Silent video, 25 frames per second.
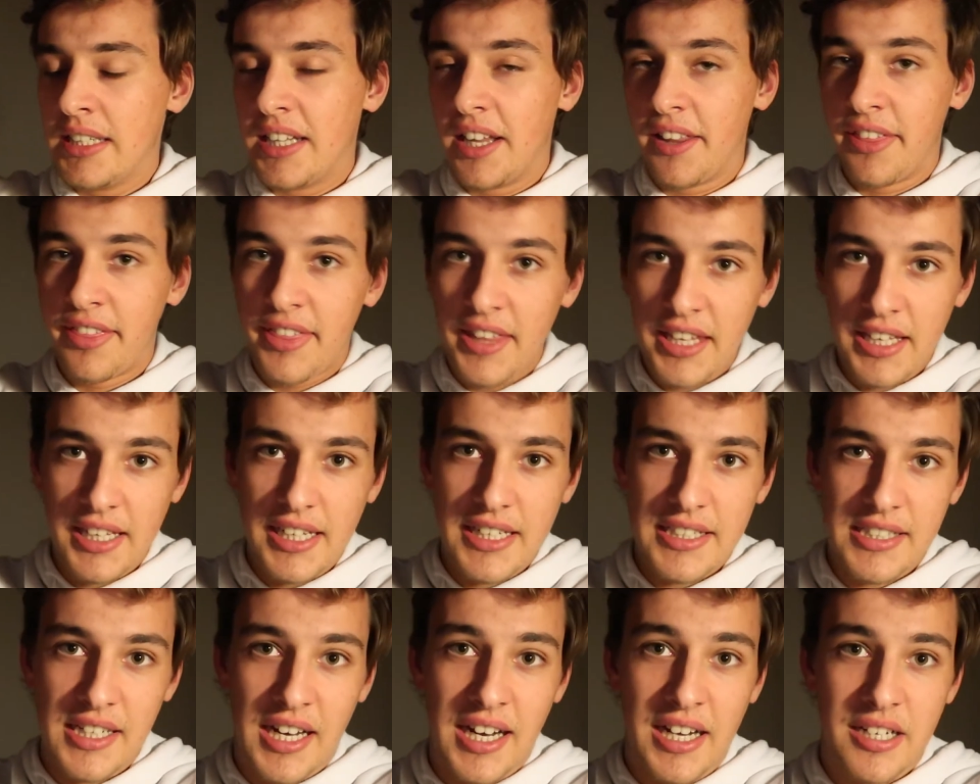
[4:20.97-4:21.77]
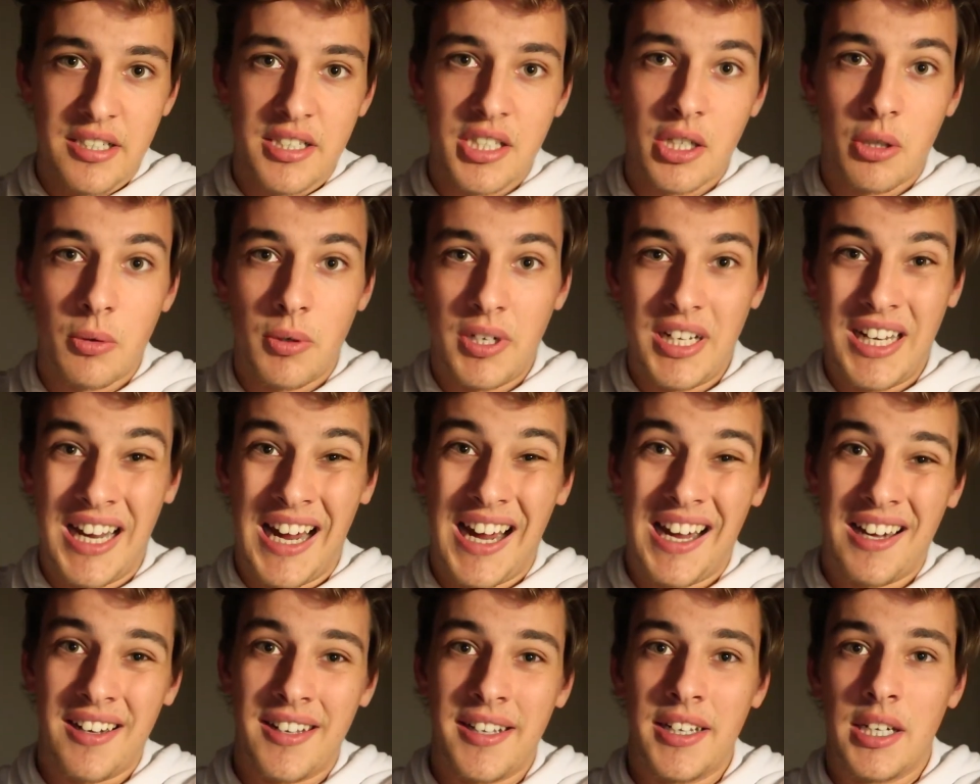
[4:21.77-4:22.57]
The thing is, I actually already
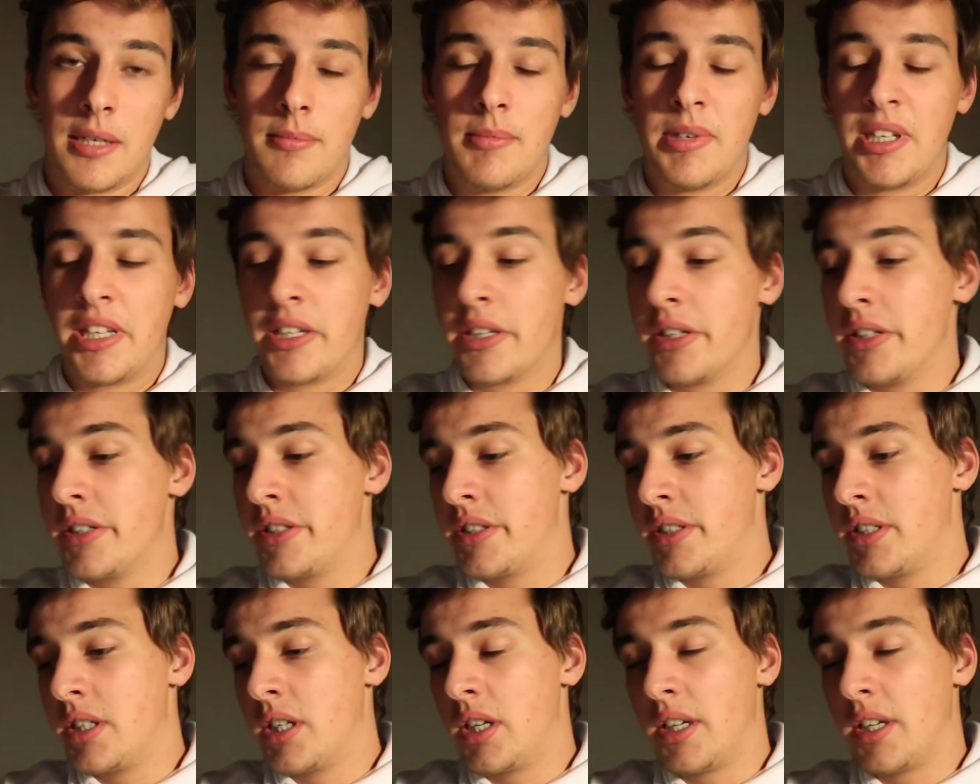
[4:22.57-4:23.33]
had dinner because